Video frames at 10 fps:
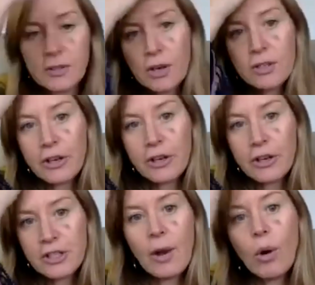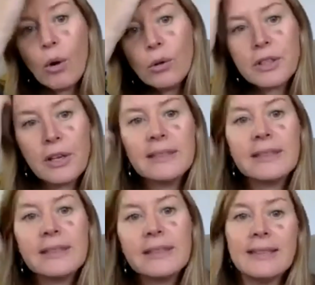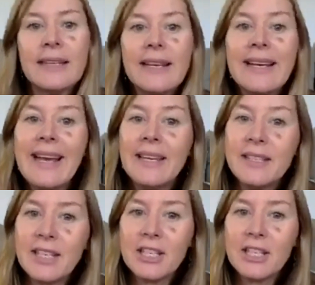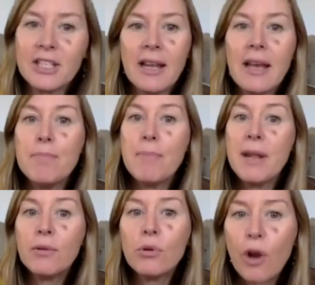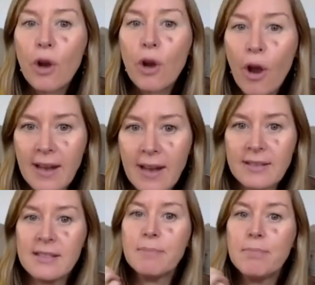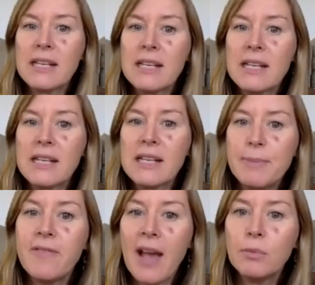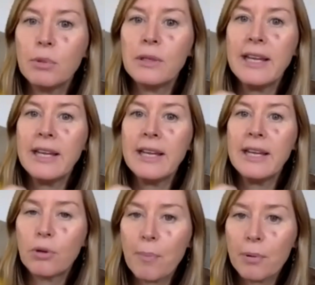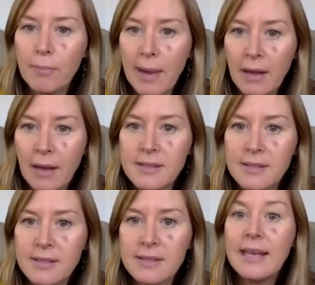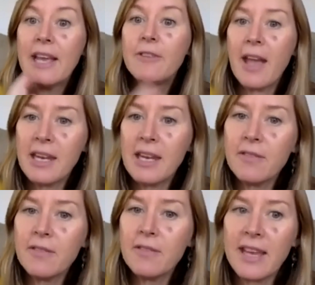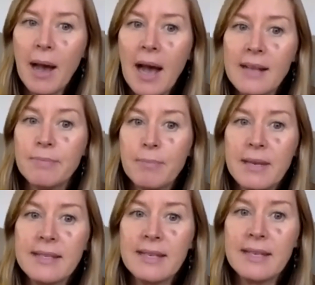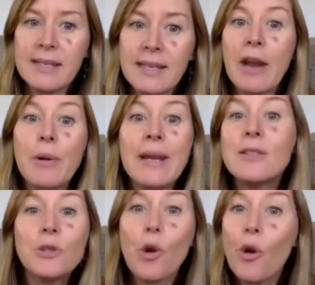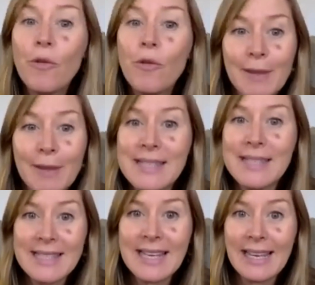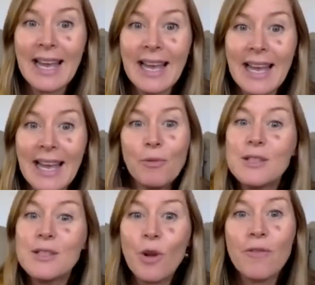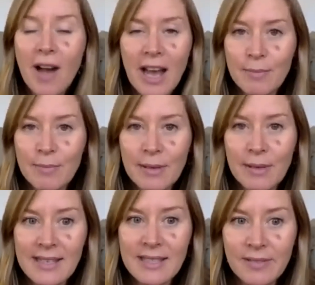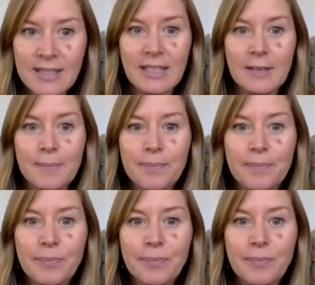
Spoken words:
Dr. O'Shea also says, in addition, mineral cofactors must be available in the proper amounts. If any of these parts are missing, there is no vitamin C, there is no vitamin activity.